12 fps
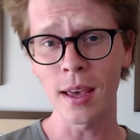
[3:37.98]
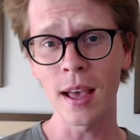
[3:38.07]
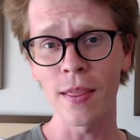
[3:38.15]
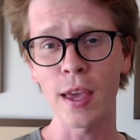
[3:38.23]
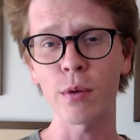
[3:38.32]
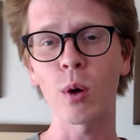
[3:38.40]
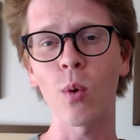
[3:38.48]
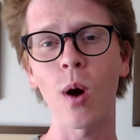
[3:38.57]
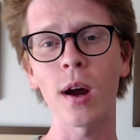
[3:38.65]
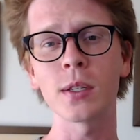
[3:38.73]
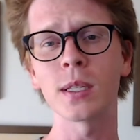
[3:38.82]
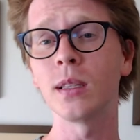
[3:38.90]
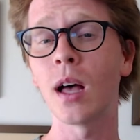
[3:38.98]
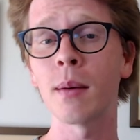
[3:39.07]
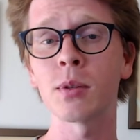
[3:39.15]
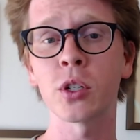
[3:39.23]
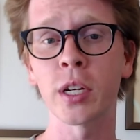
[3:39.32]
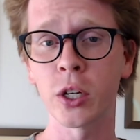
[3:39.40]
that requires the
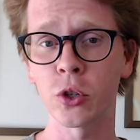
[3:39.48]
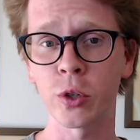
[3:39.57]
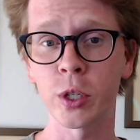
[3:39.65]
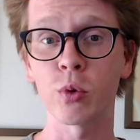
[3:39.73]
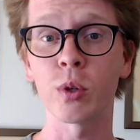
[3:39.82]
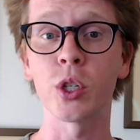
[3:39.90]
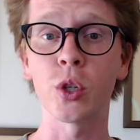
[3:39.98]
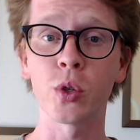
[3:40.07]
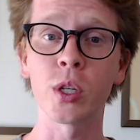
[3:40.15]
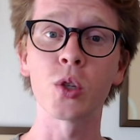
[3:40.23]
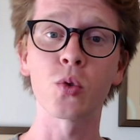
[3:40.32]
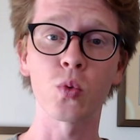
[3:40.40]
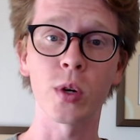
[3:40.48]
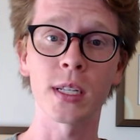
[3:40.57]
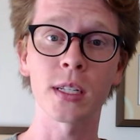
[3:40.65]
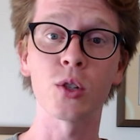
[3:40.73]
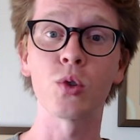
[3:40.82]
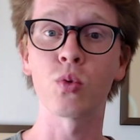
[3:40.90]
lobster industry to reduce its
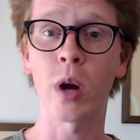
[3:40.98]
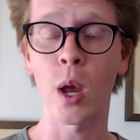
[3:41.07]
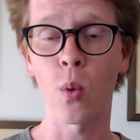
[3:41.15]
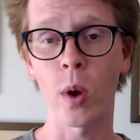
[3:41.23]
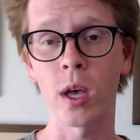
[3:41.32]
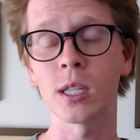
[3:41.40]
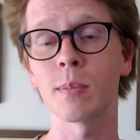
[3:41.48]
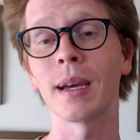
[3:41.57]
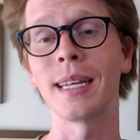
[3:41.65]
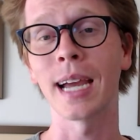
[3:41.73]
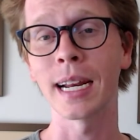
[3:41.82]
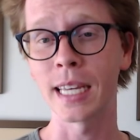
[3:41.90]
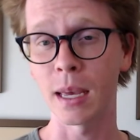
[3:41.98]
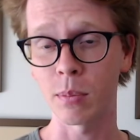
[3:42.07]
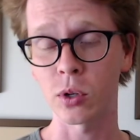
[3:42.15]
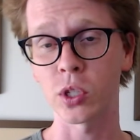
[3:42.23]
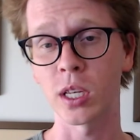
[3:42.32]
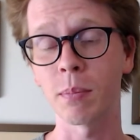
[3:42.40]
risk to right whales by
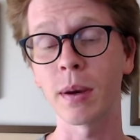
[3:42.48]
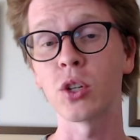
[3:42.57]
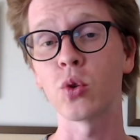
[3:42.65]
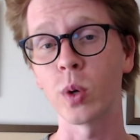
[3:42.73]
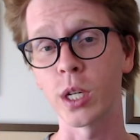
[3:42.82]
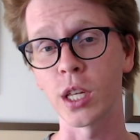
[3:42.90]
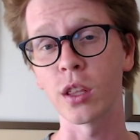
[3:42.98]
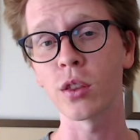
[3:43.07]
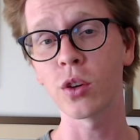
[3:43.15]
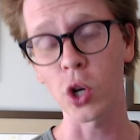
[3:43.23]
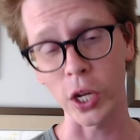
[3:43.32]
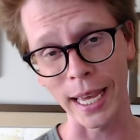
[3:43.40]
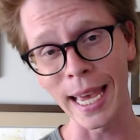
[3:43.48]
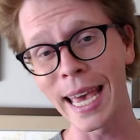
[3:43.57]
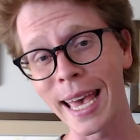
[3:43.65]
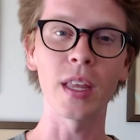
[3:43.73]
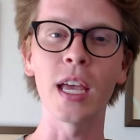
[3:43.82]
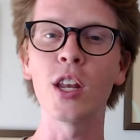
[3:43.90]
98% by 2030.
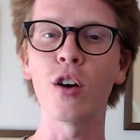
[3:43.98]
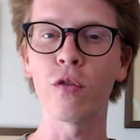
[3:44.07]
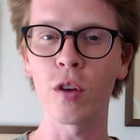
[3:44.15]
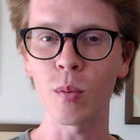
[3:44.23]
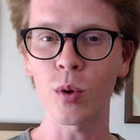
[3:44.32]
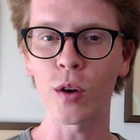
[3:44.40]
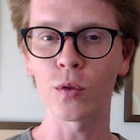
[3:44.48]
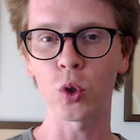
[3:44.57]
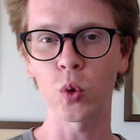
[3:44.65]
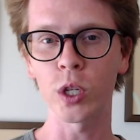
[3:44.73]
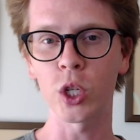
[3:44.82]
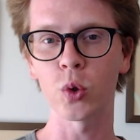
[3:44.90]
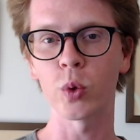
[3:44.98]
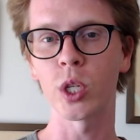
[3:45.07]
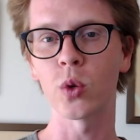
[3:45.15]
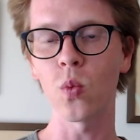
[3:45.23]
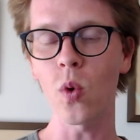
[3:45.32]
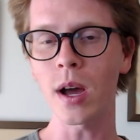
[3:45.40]
In November of
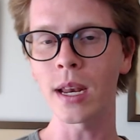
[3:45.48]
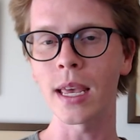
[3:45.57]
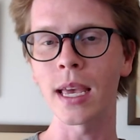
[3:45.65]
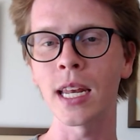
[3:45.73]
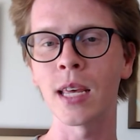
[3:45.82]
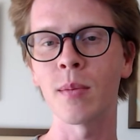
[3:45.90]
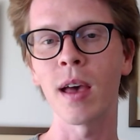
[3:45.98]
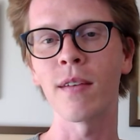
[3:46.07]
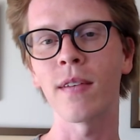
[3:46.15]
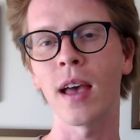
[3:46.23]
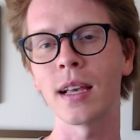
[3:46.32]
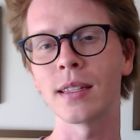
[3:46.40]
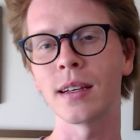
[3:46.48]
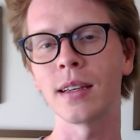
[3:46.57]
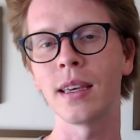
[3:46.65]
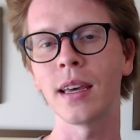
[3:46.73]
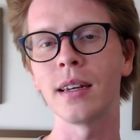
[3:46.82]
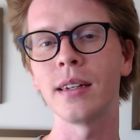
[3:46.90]
2021, NMFS
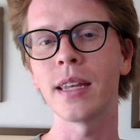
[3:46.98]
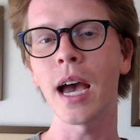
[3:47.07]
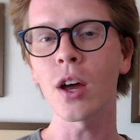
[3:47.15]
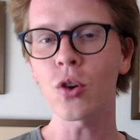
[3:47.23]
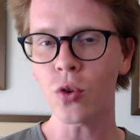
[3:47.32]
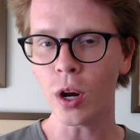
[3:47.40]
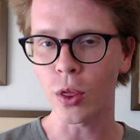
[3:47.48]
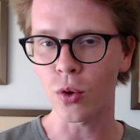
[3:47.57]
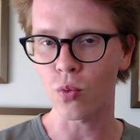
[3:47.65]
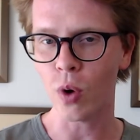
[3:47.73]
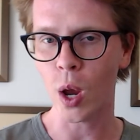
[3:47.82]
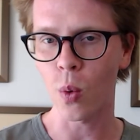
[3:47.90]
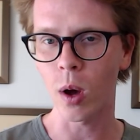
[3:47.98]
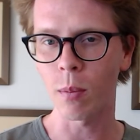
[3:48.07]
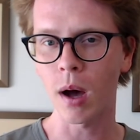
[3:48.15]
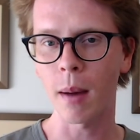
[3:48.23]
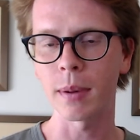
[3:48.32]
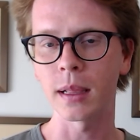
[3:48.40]
again downgraded the right whale
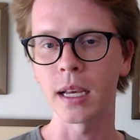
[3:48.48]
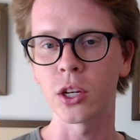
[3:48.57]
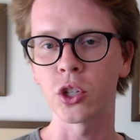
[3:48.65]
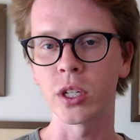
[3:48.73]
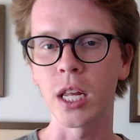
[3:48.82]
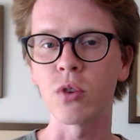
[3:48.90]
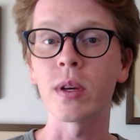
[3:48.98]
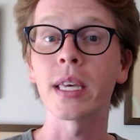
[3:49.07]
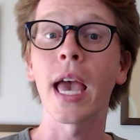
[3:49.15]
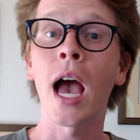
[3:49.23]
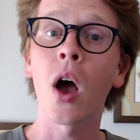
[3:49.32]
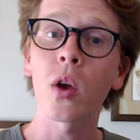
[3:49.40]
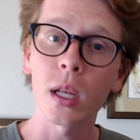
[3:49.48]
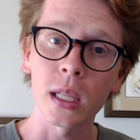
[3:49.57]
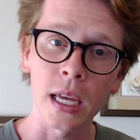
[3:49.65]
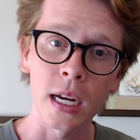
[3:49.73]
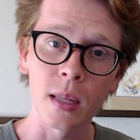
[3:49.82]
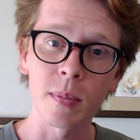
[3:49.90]
population and
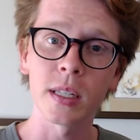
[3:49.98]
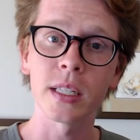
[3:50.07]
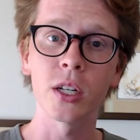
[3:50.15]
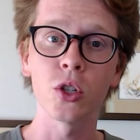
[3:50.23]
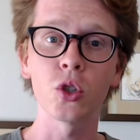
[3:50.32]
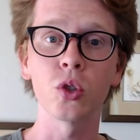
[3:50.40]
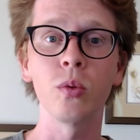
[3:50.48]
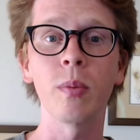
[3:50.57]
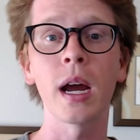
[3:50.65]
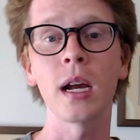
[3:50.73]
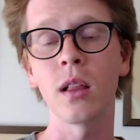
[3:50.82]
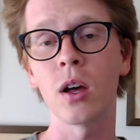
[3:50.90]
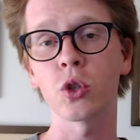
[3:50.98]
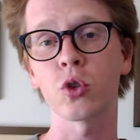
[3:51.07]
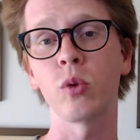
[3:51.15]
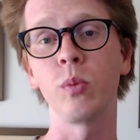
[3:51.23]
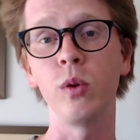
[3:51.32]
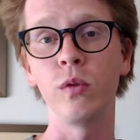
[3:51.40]
recalculated the potential
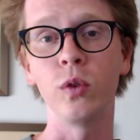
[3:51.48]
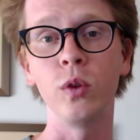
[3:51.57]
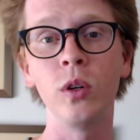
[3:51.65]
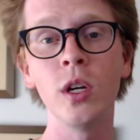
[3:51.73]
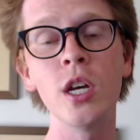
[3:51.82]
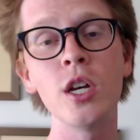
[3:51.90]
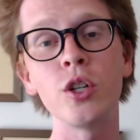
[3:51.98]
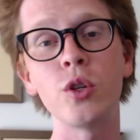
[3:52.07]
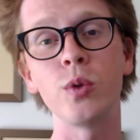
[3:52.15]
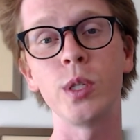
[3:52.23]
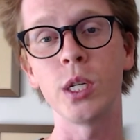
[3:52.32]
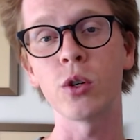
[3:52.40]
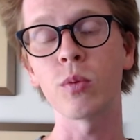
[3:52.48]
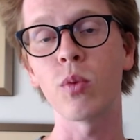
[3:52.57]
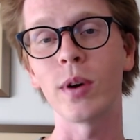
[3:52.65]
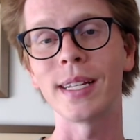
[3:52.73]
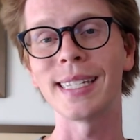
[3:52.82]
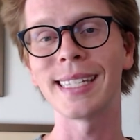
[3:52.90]
biological removal to
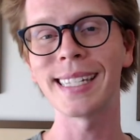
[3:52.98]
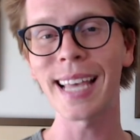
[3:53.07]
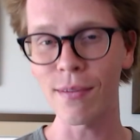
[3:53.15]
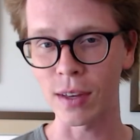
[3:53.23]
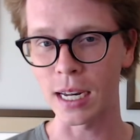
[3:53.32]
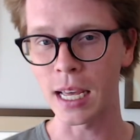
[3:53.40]
0.7.